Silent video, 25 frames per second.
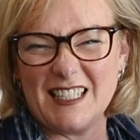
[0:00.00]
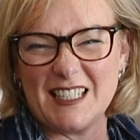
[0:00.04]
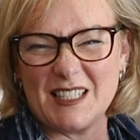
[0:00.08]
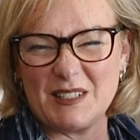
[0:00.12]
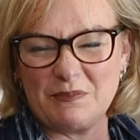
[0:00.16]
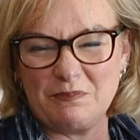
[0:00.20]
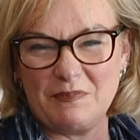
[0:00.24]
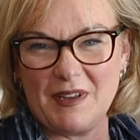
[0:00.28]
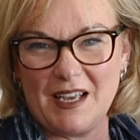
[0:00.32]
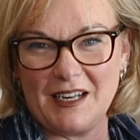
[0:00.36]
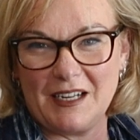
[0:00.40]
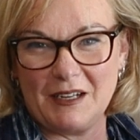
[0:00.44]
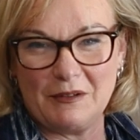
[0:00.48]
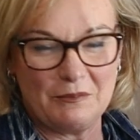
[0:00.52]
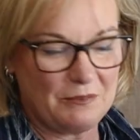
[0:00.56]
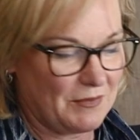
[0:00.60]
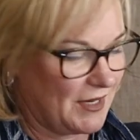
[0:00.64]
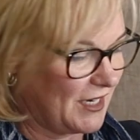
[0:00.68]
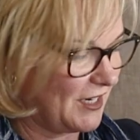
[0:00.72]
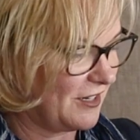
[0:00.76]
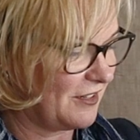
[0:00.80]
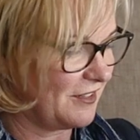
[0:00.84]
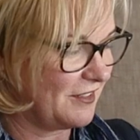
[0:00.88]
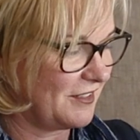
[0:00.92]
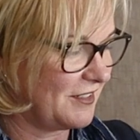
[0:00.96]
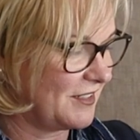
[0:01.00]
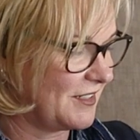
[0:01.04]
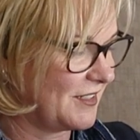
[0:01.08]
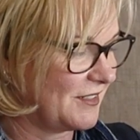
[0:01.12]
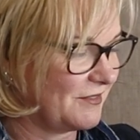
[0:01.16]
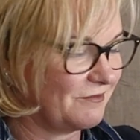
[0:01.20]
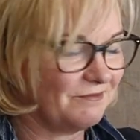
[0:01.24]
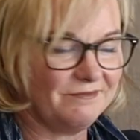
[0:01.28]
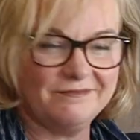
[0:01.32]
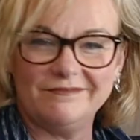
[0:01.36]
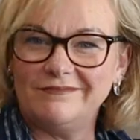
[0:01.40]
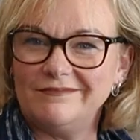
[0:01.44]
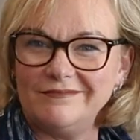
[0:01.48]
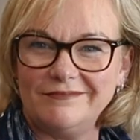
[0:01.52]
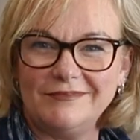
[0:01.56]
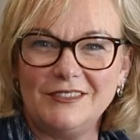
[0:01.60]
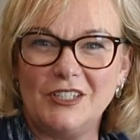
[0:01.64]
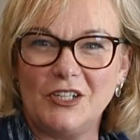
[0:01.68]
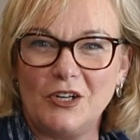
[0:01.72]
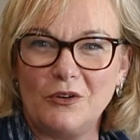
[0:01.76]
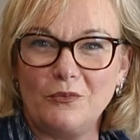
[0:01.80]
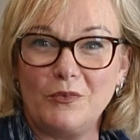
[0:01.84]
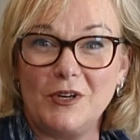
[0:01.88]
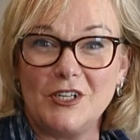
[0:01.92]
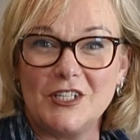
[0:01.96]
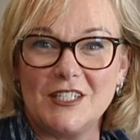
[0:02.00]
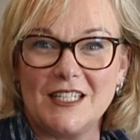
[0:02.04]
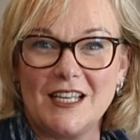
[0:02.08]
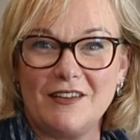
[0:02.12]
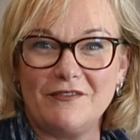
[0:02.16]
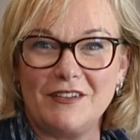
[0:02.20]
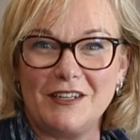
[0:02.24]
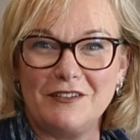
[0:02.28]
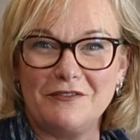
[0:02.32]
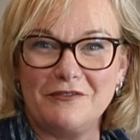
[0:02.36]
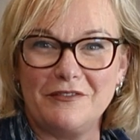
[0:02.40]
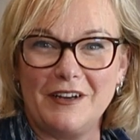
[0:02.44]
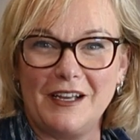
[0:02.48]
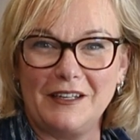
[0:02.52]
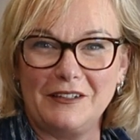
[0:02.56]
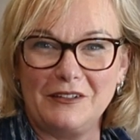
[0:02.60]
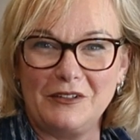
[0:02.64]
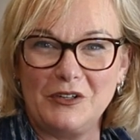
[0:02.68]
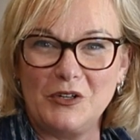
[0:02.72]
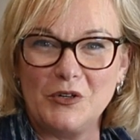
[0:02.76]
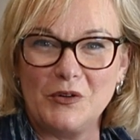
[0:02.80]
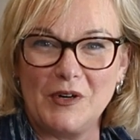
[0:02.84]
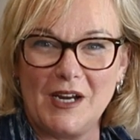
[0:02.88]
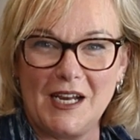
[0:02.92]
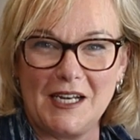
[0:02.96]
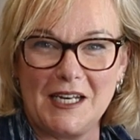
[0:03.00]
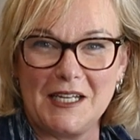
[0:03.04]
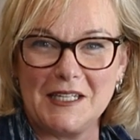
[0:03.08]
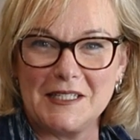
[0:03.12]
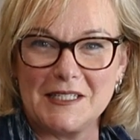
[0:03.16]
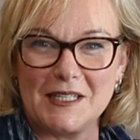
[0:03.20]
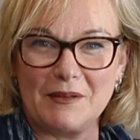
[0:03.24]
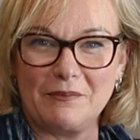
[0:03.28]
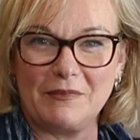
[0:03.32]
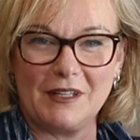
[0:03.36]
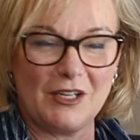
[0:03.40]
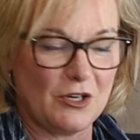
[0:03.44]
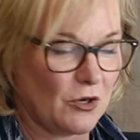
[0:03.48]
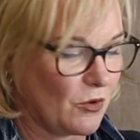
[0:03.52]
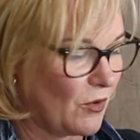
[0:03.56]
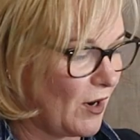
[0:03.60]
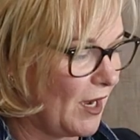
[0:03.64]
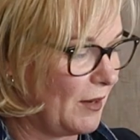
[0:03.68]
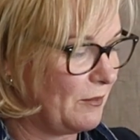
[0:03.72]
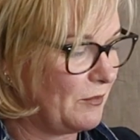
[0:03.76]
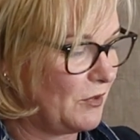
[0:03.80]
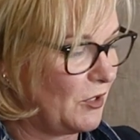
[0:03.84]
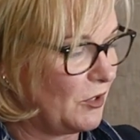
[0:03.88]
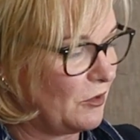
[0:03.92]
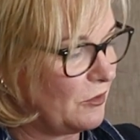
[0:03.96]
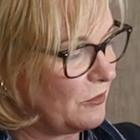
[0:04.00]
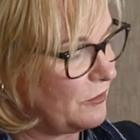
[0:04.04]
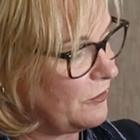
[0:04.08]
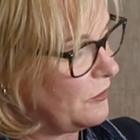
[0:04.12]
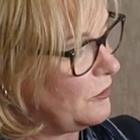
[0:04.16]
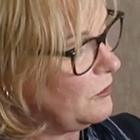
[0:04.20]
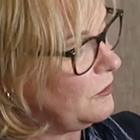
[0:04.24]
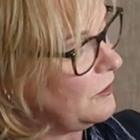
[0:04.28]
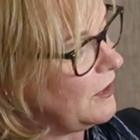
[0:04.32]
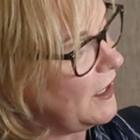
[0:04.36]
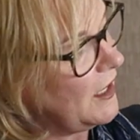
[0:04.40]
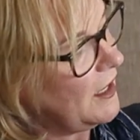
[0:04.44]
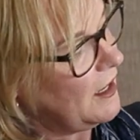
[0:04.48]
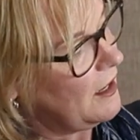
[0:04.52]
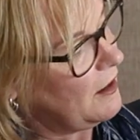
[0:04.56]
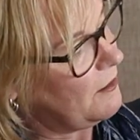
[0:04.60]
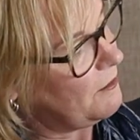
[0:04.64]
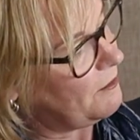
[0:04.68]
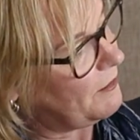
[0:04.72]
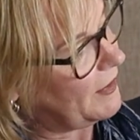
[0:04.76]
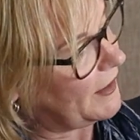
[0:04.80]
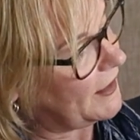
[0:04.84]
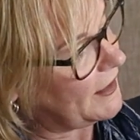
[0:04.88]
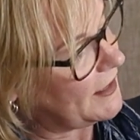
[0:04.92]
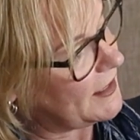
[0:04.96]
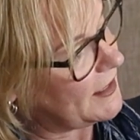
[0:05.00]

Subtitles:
doesn't matter, because we're just having fun and creating something quite beautiful, but